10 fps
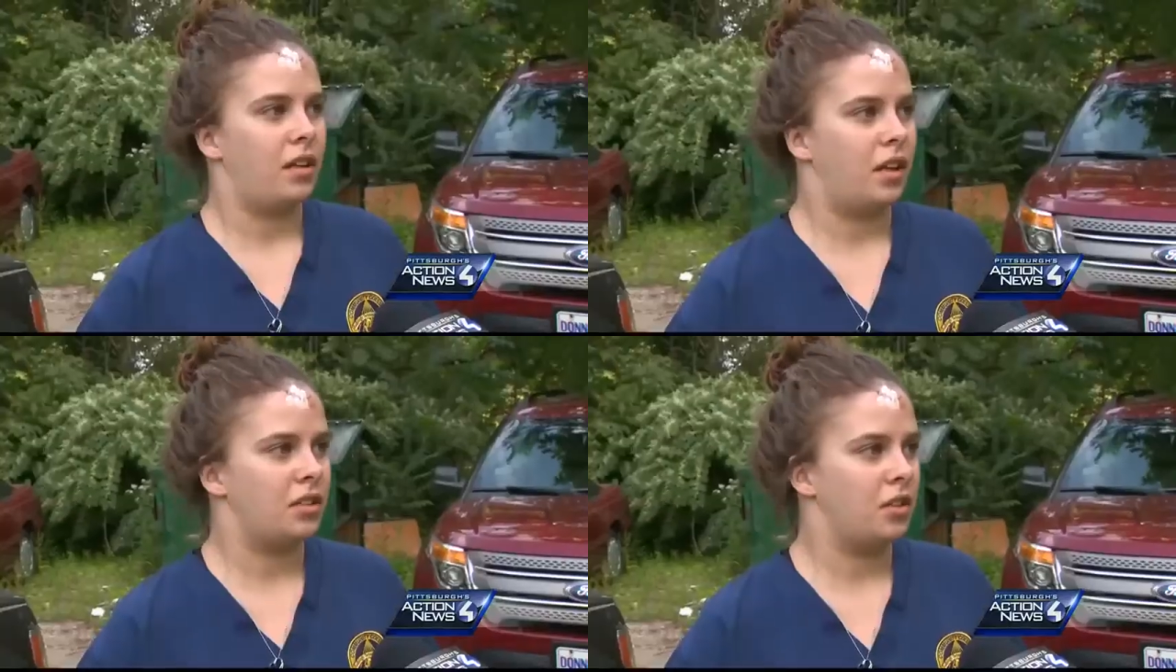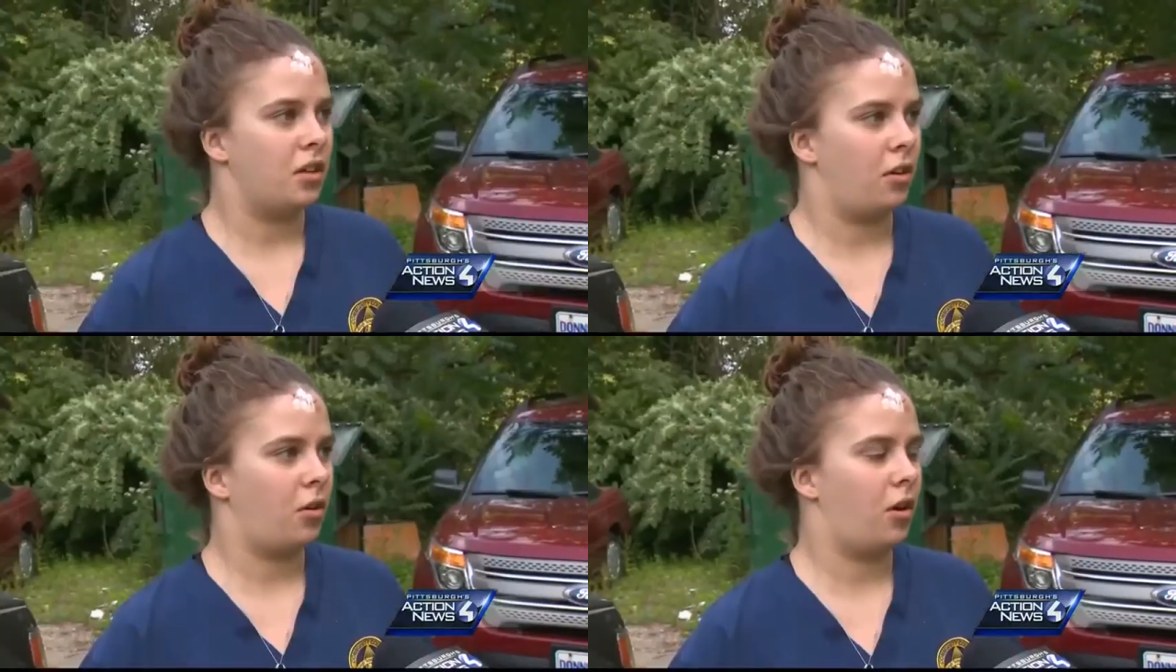And then I
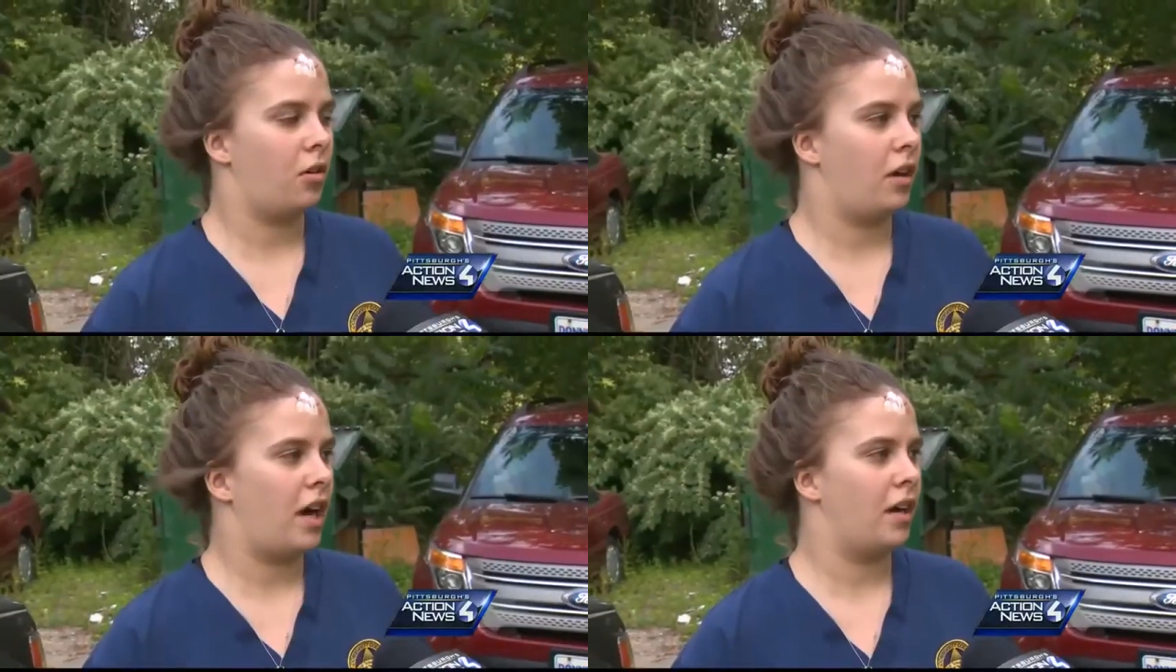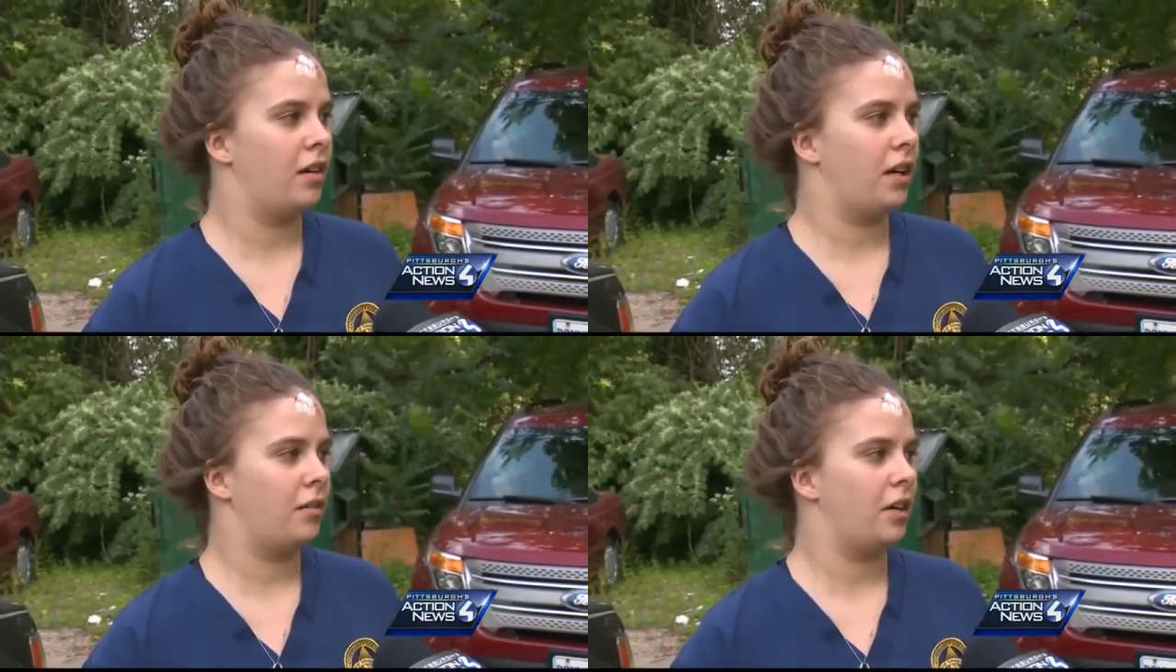started crawling
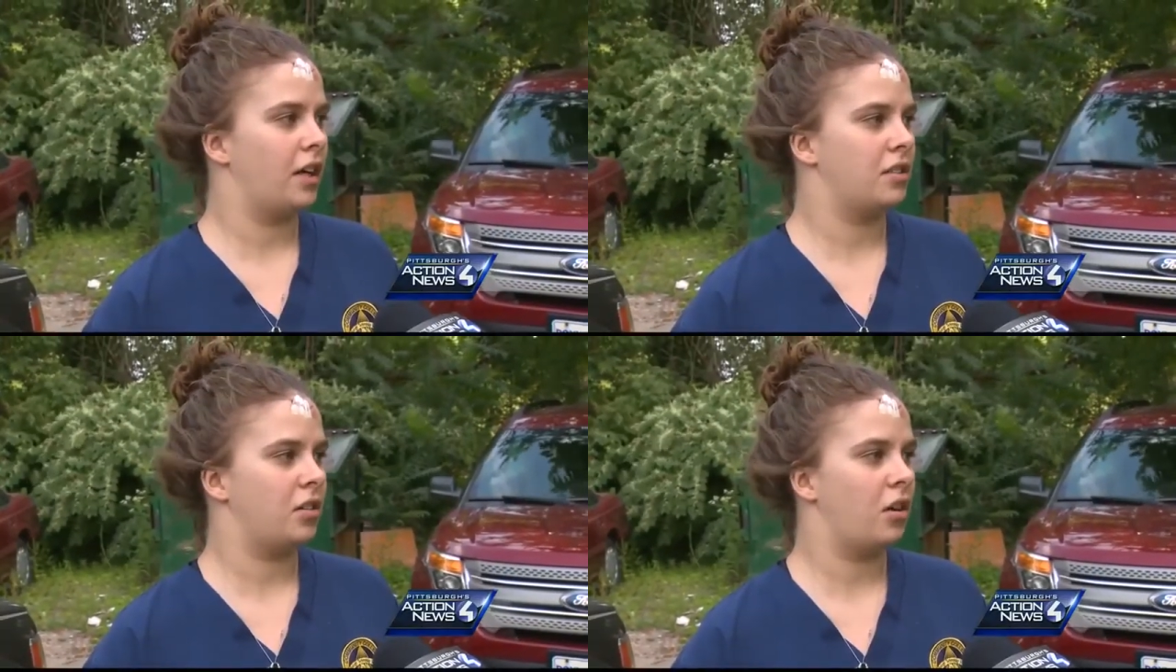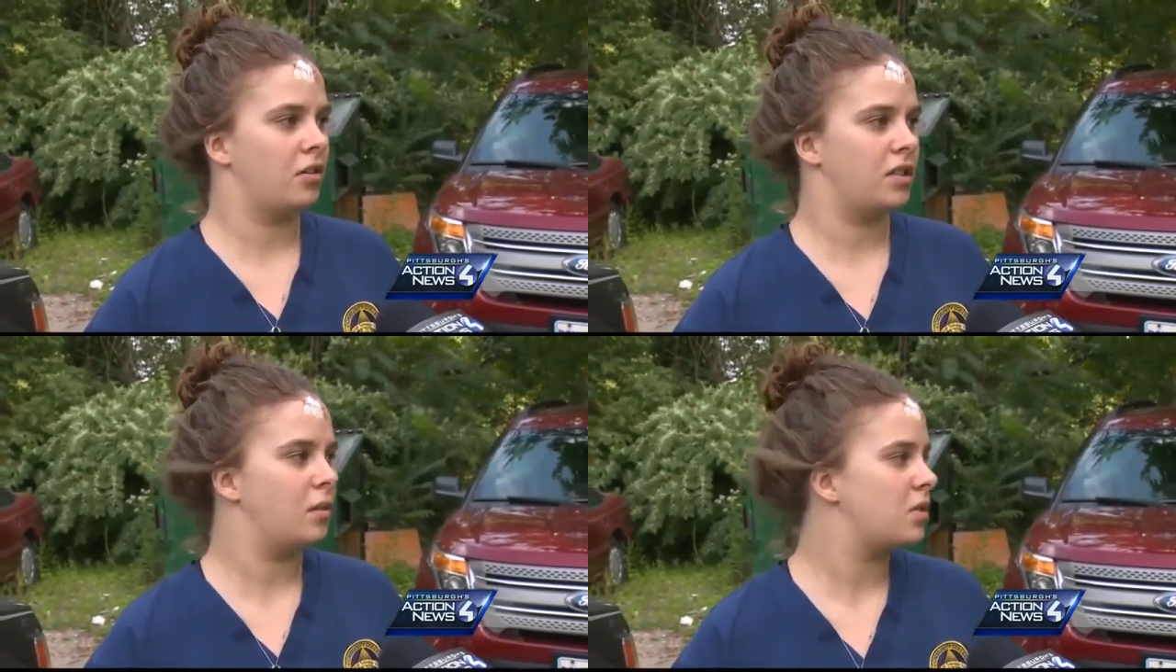around and I realized the car
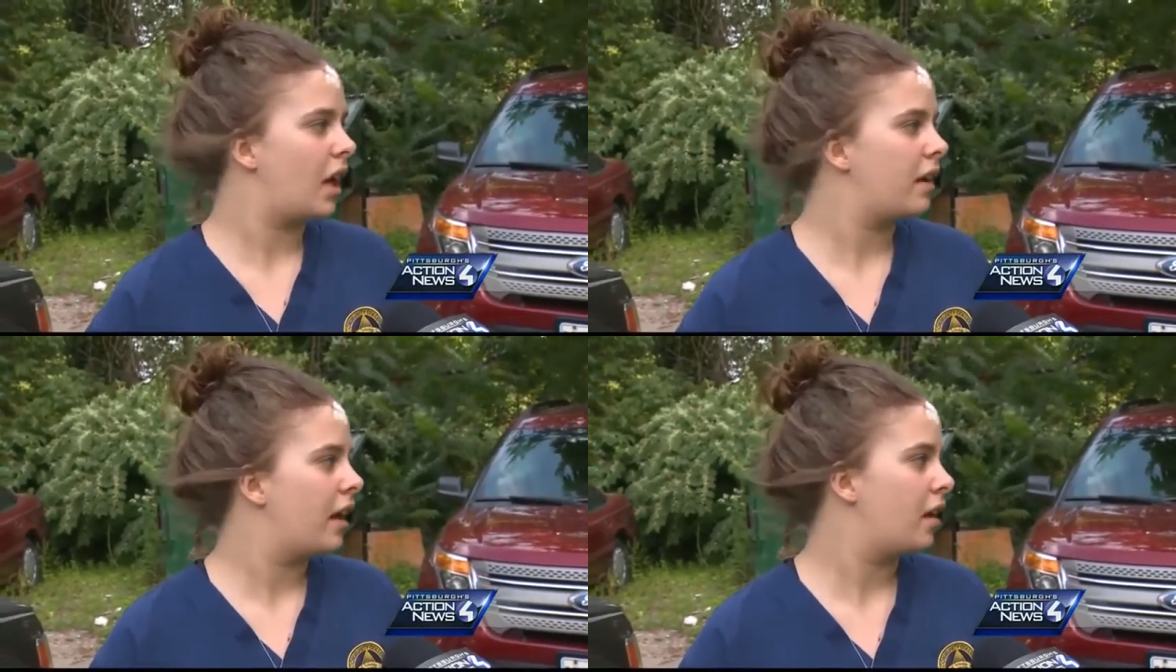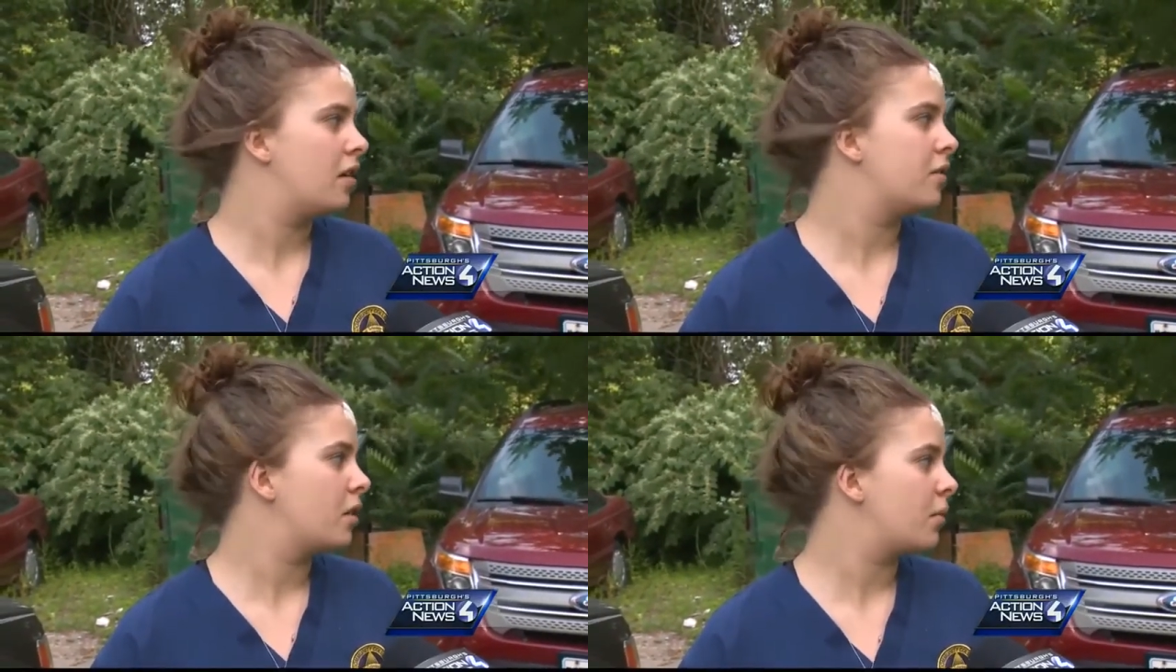was upside down
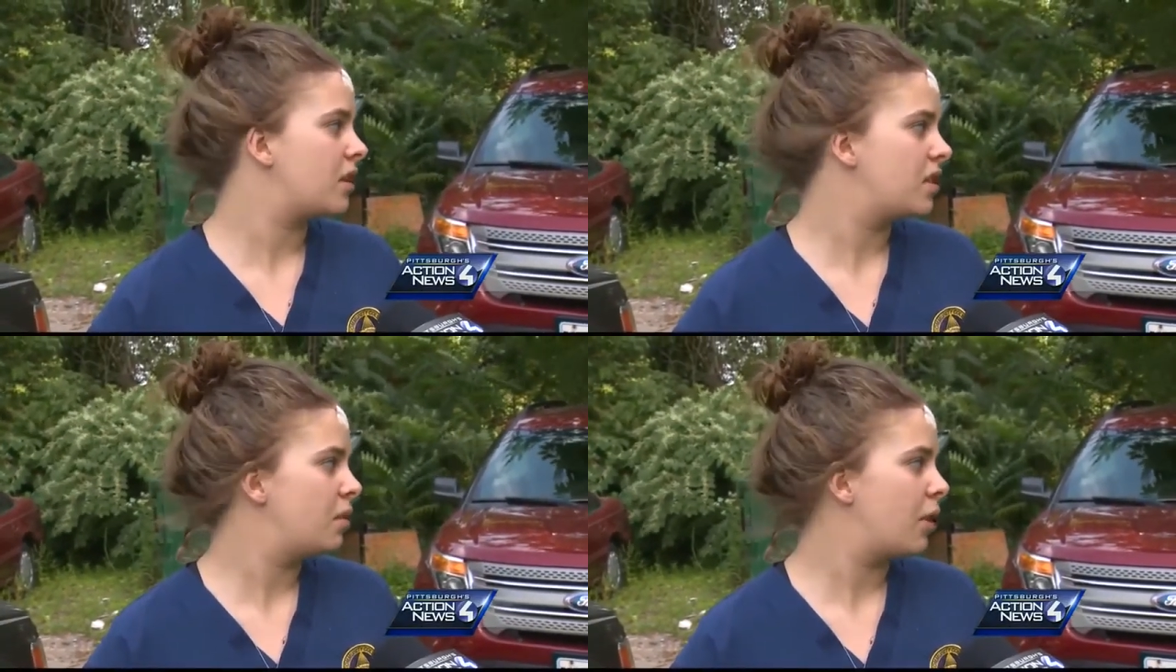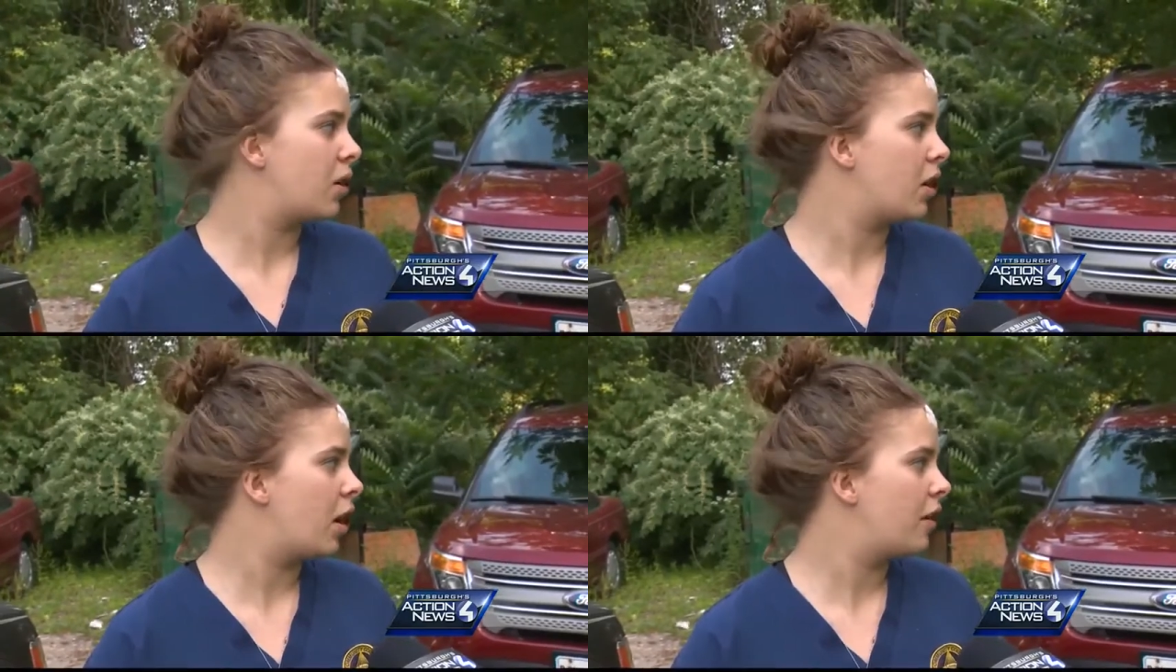and took my
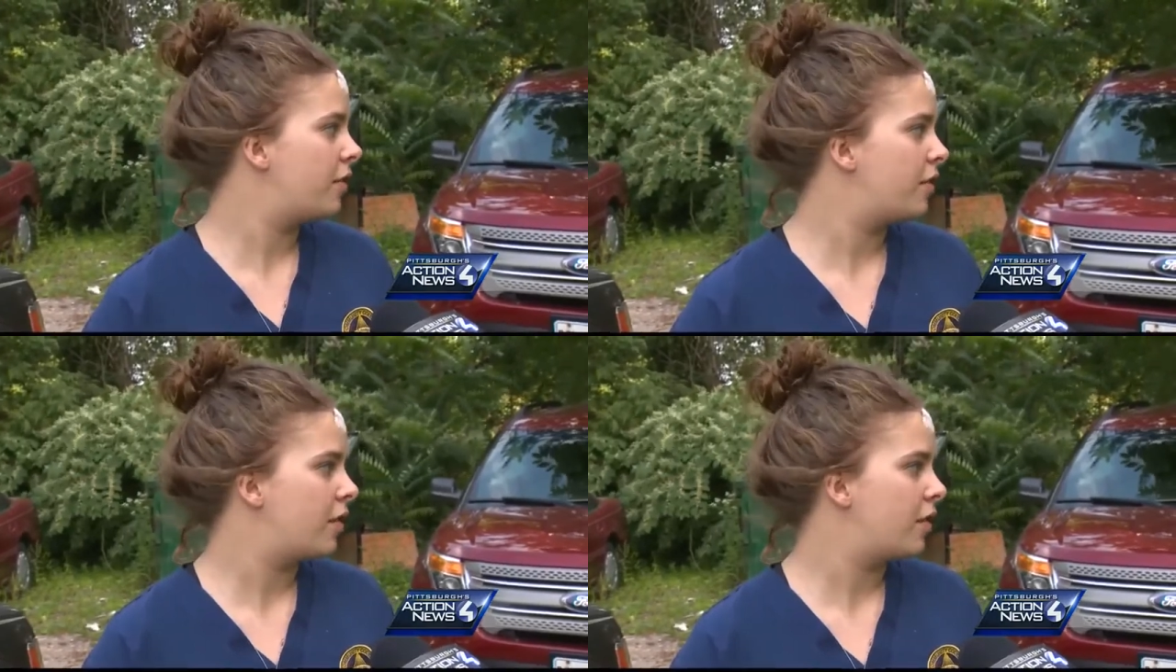seatbelt off